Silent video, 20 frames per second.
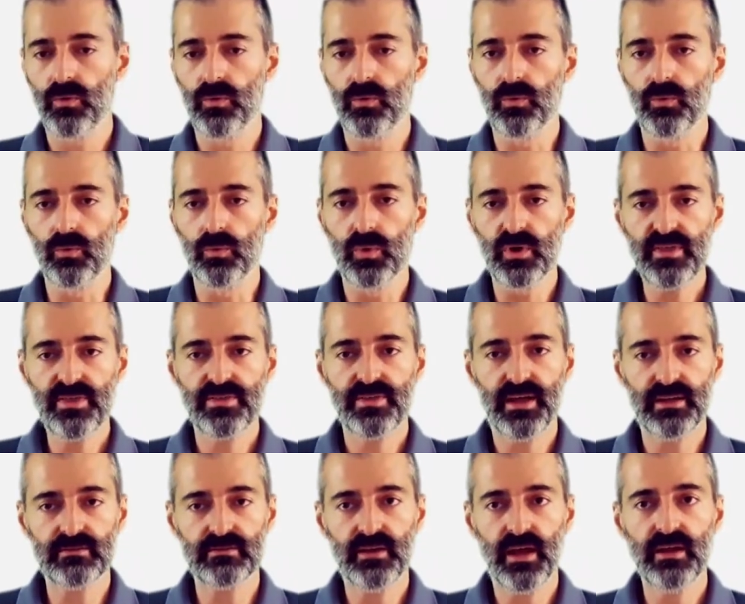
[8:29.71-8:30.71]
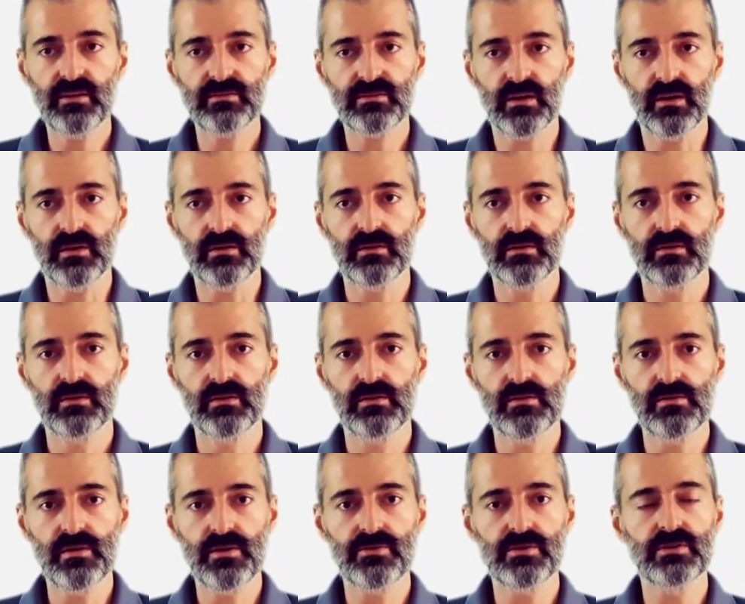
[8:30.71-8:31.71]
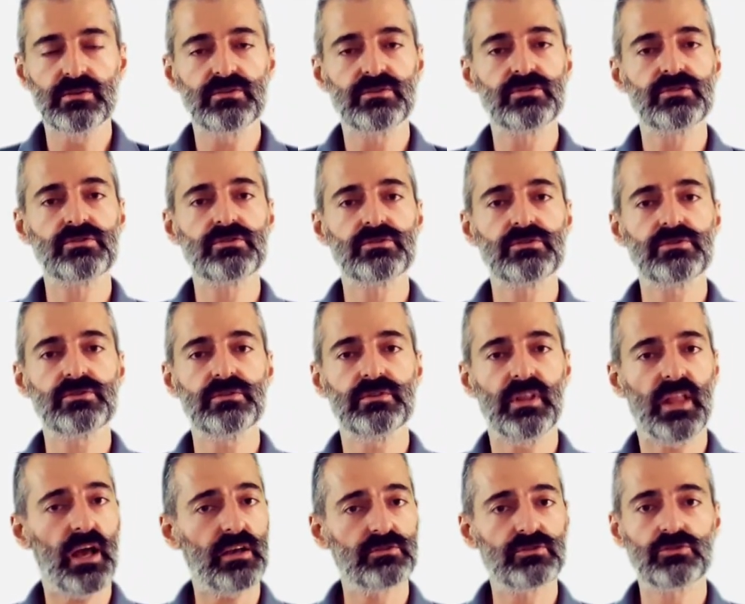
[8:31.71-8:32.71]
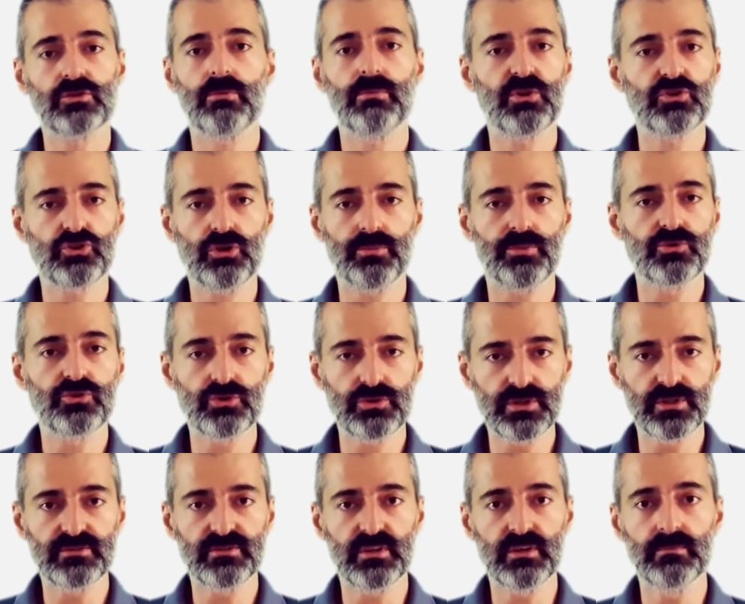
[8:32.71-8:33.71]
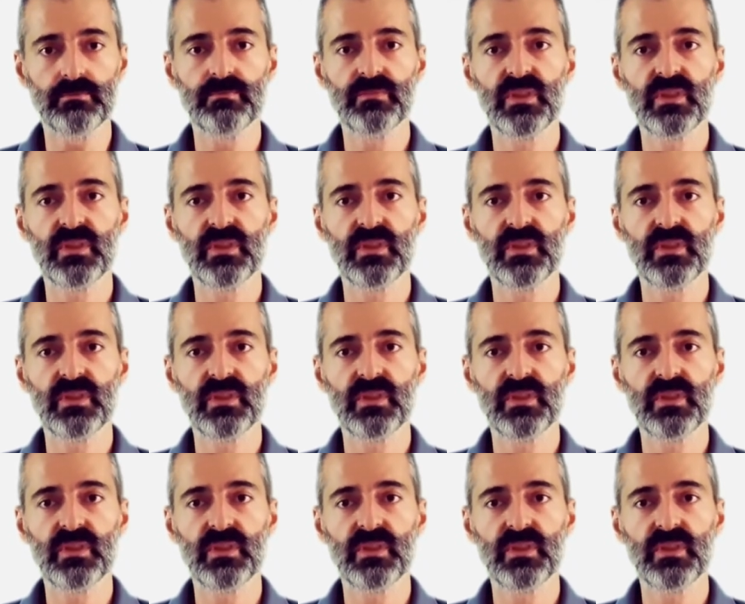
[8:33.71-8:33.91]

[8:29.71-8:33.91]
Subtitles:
With that data, lies so much opportunity.